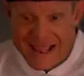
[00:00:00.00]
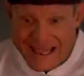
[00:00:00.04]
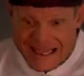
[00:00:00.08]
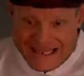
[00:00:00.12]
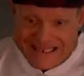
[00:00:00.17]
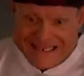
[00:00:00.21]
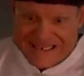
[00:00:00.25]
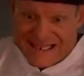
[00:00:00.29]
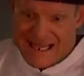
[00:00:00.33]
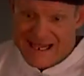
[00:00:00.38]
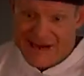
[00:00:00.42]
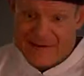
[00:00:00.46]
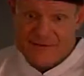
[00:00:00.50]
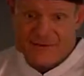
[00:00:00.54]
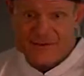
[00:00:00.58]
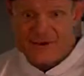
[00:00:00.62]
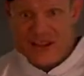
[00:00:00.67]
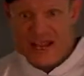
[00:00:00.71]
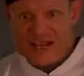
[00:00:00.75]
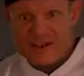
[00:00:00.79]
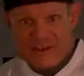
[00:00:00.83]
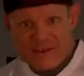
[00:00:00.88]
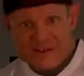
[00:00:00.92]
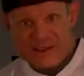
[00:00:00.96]
Instead of
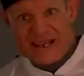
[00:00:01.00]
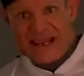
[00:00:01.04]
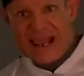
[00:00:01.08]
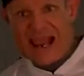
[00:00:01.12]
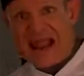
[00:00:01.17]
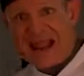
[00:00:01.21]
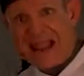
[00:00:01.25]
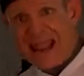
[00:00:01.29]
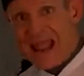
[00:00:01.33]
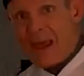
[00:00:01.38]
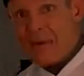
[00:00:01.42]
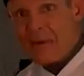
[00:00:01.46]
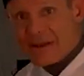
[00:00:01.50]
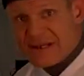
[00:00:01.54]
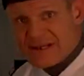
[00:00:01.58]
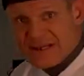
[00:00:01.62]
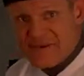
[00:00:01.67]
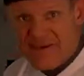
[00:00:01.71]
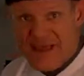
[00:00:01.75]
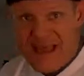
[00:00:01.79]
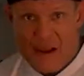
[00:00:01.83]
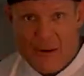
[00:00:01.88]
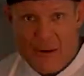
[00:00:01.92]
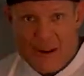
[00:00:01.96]
changing the dynamics
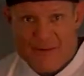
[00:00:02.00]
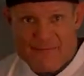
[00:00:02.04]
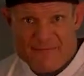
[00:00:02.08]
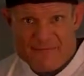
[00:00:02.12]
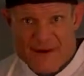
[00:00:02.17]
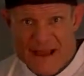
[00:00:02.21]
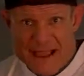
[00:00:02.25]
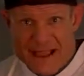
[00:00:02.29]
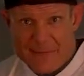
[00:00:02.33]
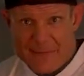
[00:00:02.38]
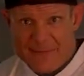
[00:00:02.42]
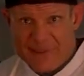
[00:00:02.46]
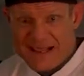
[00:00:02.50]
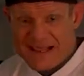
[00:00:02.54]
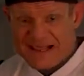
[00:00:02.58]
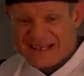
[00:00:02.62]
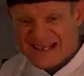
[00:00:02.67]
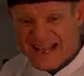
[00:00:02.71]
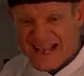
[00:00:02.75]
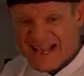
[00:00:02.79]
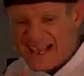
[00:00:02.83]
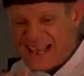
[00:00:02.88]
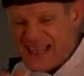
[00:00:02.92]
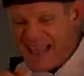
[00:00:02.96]
of how I fight
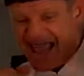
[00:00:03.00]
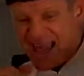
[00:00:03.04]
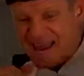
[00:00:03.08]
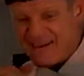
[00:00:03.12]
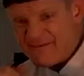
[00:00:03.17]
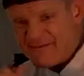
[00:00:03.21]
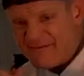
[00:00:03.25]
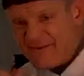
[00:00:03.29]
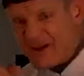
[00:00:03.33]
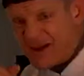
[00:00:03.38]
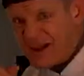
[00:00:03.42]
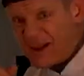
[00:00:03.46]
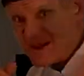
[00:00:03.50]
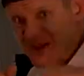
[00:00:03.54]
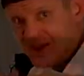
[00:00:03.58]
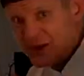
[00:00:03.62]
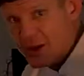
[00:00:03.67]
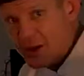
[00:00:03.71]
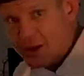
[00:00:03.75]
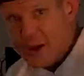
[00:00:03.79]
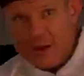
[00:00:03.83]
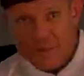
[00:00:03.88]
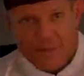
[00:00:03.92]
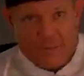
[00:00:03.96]
because I can't fucking
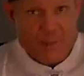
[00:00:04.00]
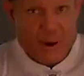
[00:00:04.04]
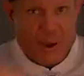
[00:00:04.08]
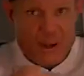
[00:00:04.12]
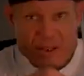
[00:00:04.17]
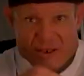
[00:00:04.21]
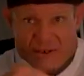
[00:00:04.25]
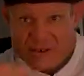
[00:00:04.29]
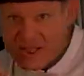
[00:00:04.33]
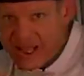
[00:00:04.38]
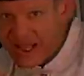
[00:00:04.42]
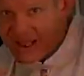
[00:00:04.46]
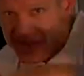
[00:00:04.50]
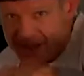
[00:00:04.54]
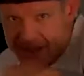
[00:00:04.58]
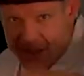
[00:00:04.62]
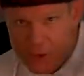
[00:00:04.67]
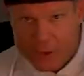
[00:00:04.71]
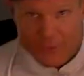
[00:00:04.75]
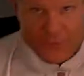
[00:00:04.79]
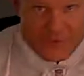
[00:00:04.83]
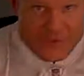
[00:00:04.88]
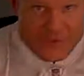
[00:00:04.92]
punch like, you know,